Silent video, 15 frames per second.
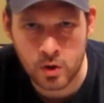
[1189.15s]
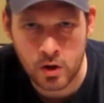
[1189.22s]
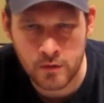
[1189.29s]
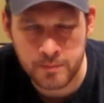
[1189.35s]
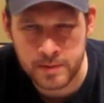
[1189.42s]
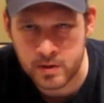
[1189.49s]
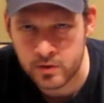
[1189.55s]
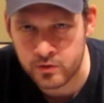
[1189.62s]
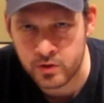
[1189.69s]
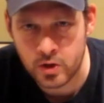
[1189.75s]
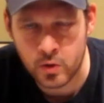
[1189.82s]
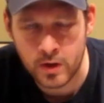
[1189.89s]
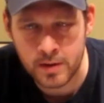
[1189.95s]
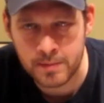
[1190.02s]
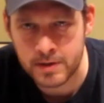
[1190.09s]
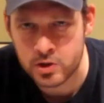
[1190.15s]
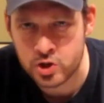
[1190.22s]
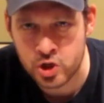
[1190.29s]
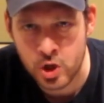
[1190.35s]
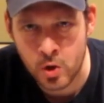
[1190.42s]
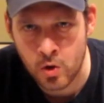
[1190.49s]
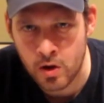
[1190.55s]
off because you don't want to be a
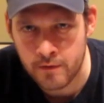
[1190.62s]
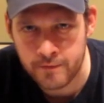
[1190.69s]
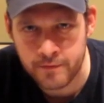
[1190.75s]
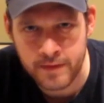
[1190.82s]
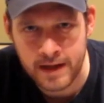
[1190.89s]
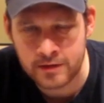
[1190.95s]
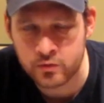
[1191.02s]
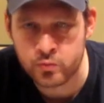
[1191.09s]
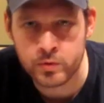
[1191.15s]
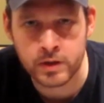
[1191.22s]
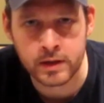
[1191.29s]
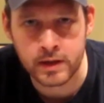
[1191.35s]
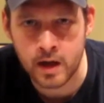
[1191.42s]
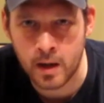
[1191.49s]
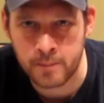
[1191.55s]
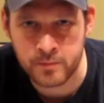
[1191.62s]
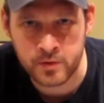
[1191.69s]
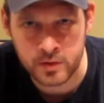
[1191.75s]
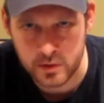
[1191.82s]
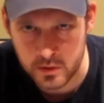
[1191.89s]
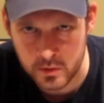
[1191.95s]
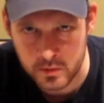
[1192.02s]
show-off, that's really up to
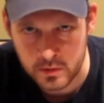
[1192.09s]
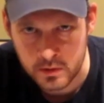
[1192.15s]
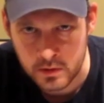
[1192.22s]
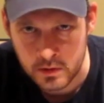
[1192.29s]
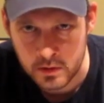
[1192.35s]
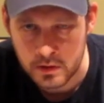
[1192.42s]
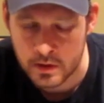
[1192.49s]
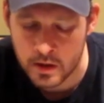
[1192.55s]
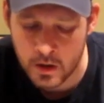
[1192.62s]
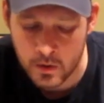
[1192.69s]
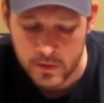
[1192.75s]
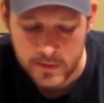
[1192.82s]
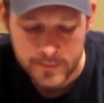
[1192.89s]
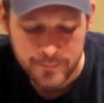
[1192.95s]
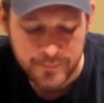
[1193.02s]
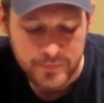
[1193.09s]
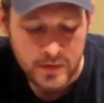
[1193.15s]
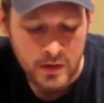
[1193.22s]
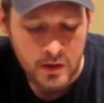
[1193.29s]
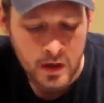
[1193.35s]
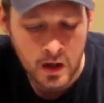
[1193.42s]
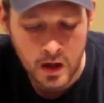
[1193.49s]
you.
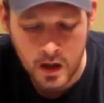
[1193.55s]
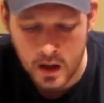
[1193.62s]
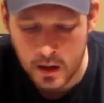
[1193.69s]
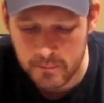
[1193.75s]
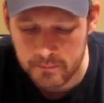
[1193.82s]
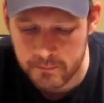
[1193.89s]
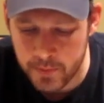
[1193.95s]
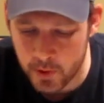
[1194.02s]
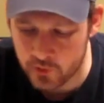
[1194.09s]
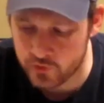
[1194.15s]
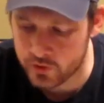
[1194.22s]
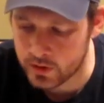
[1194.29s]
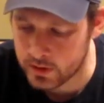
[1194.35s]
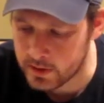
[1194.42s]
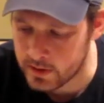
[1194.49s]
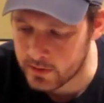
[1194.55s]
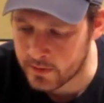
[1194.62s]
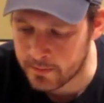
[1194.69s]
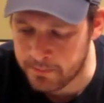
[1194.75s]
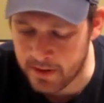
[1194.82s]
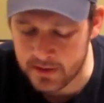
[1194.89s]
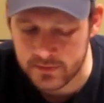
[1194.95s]
Personally, the
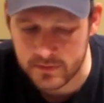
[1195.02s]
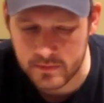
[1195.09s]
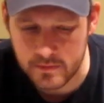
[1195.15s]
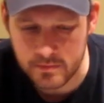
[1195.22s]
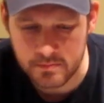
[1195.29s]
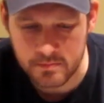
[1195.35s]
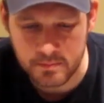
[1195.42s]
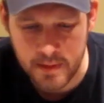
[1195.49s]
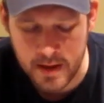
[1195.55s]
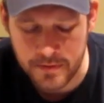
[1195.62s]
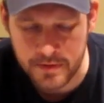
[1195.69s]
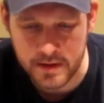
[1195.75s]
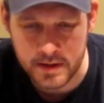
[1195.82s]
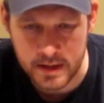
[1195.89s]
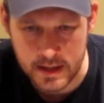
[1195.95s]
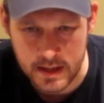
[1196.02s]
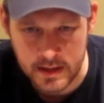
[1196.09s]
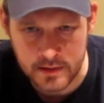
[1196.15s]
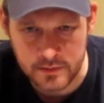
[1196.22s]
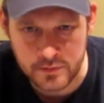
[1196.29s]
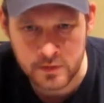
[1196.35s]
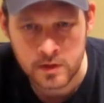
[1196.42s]
best method
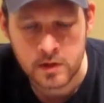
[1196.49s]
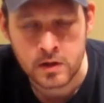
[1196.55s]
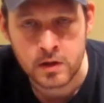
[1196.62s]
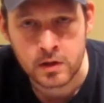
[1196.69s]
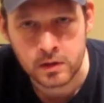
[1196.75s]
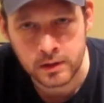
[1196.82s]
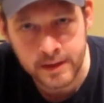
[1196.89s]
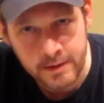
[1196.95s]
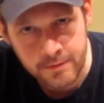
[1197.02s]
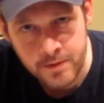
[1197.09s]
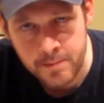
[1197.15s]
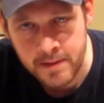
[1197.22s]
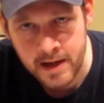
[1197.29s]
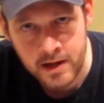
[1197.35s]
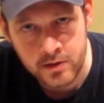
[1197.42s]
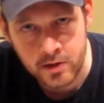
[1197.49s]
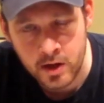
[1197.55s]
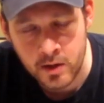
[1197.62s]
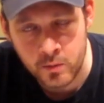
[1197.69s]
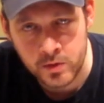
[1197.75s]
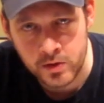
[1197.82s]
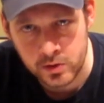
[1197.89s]
is leave the band
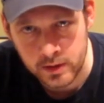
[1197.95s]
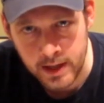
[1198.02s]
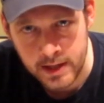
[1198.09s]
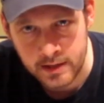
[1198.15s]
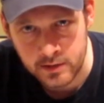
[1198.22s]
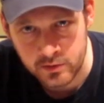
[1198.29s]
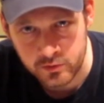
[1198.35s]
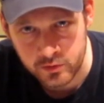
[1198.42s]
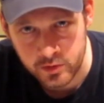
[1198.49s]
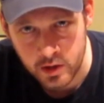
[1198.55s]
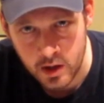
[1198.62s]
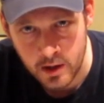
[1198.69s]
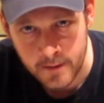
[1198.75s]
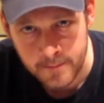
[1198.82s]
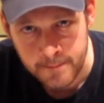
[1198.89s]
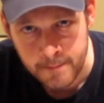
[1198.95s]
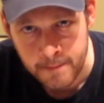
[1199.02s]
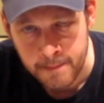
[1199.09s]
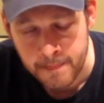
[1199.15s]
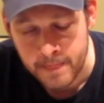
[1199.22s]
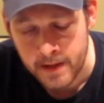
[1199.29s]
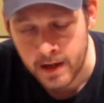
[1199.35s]
on when you're lighting the cigar
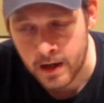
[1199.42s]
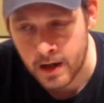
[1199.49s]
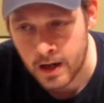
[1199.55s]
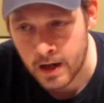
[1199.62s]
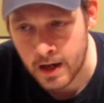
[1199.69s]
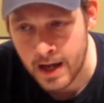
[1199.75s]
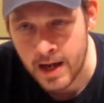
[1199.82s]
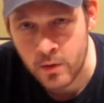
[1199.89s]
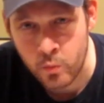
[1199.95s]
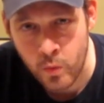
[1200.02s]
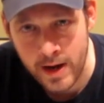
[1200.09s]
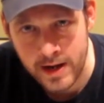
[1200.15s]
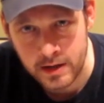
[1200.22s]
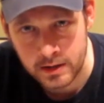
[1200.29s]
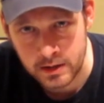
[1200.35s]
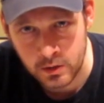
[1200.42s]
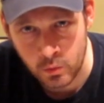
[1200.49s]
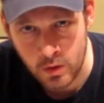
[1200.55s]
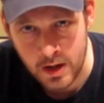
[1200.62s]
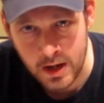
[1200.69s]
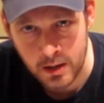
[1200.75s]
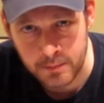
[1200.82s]
and wait a little
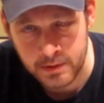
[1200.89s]
while,